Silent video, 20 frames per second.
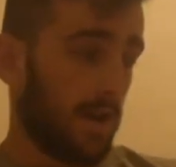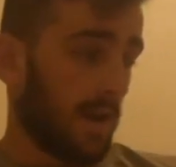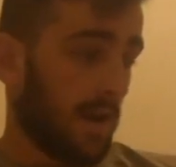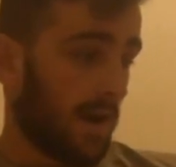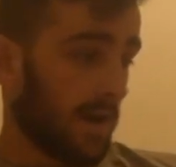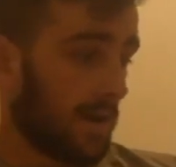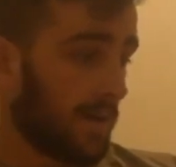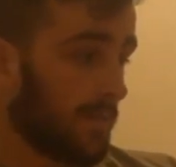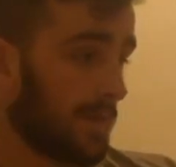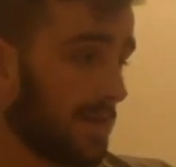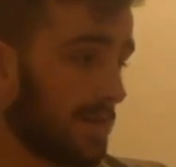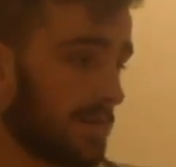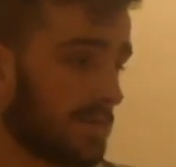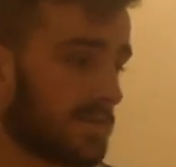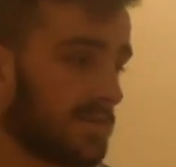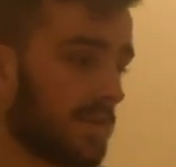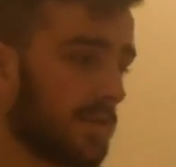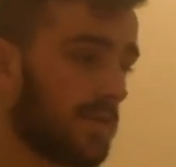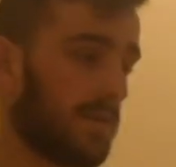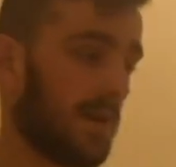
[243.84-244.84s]
And it
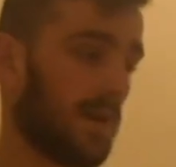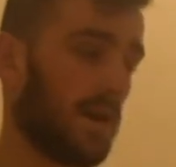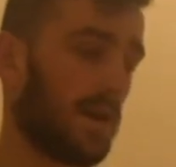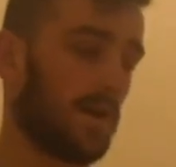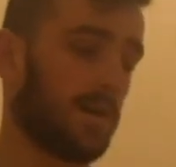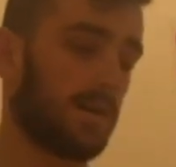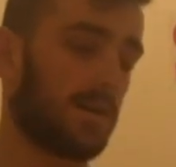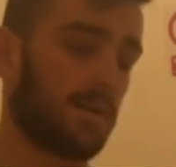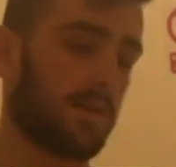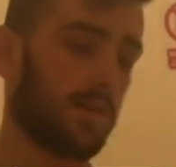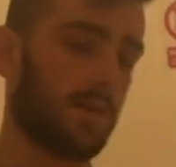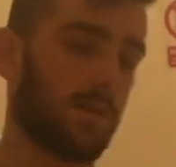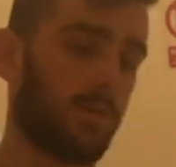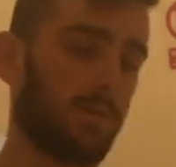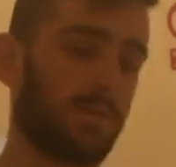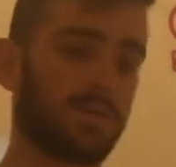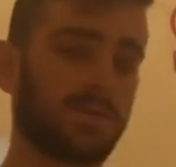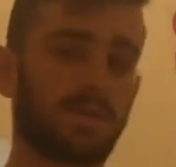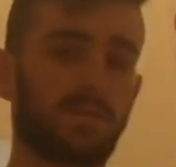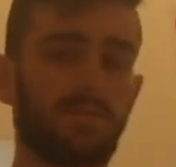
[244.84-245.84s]
means that
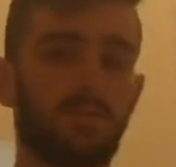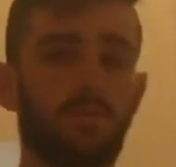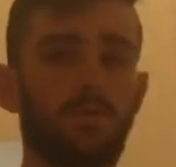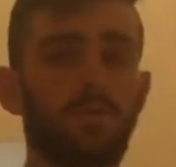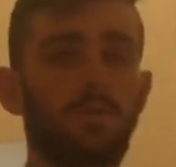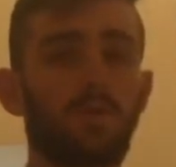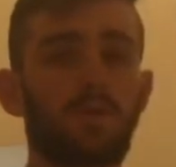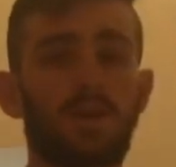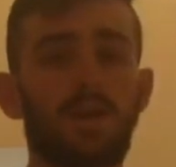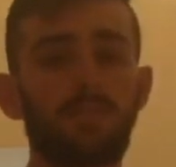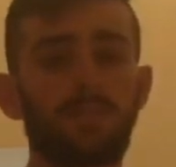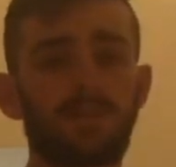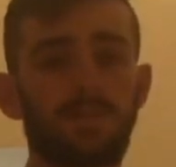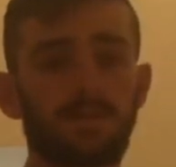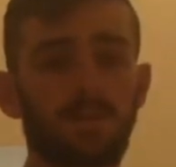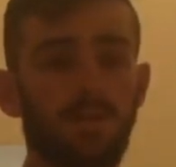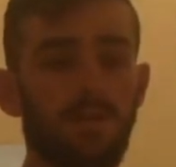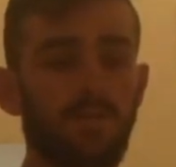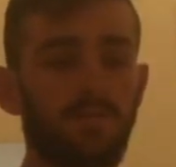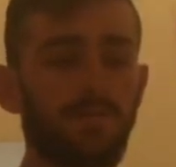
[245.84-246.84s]
once it's full, you can empty
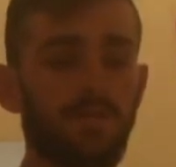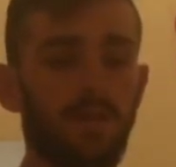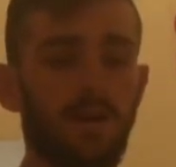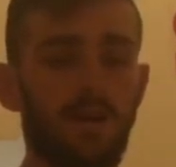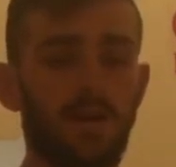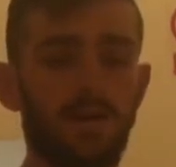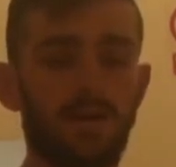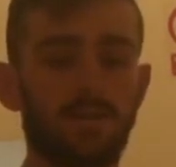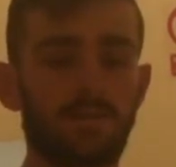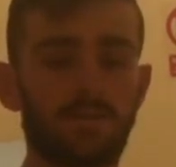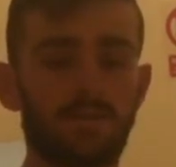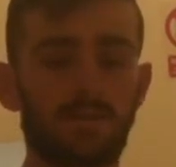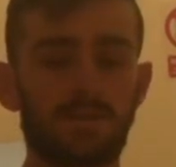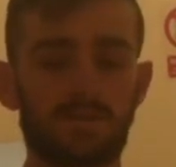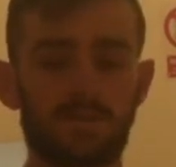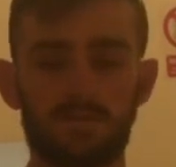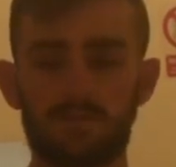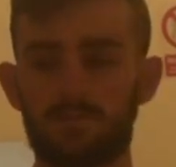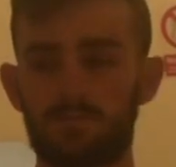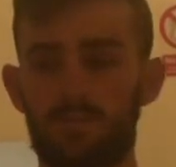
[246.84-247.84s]
stuff and
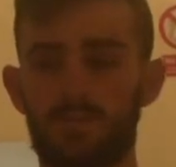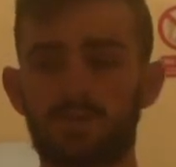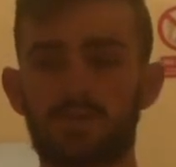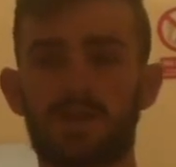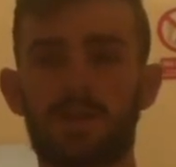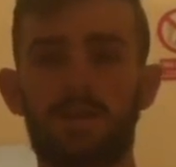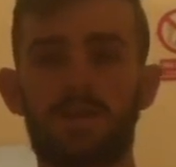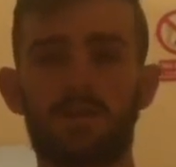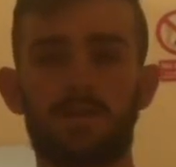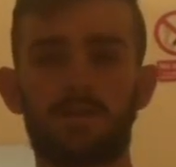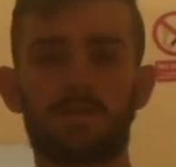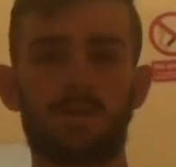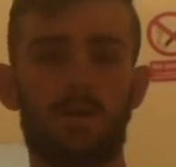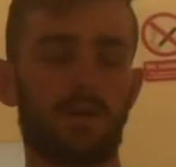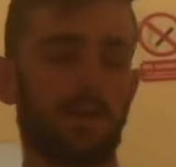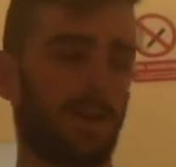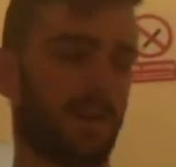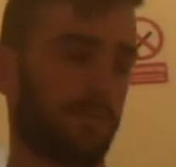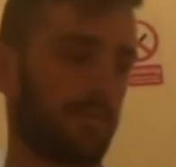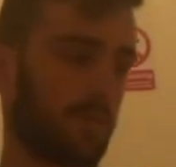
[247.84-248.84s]
it's much cleaner and
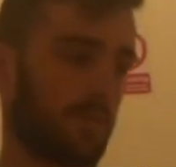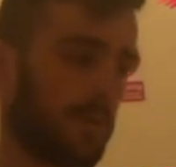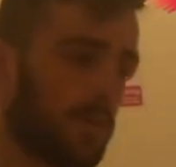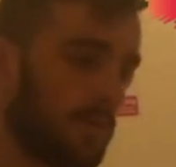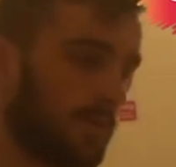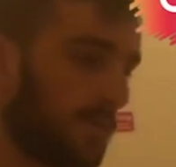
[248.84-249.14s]
tidy everywhere.